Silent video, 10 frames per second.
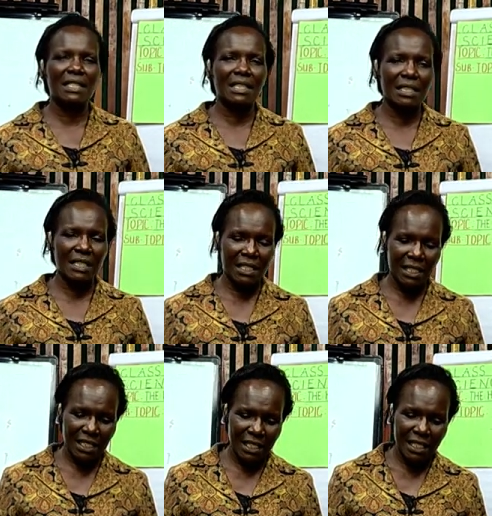
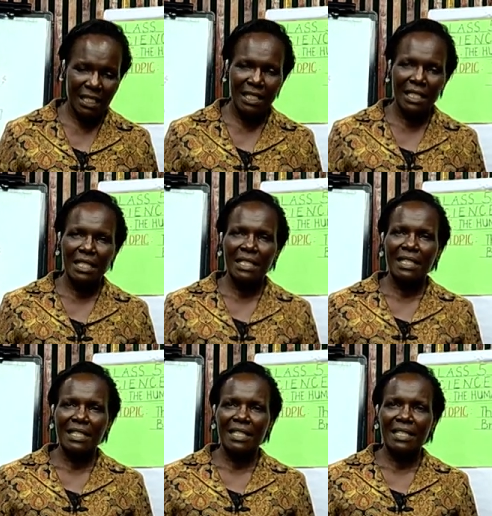
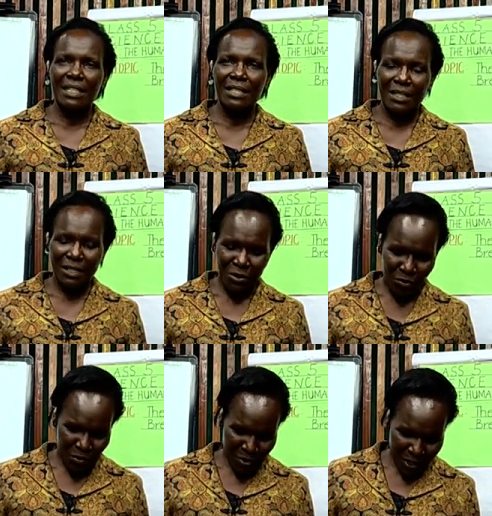(silence)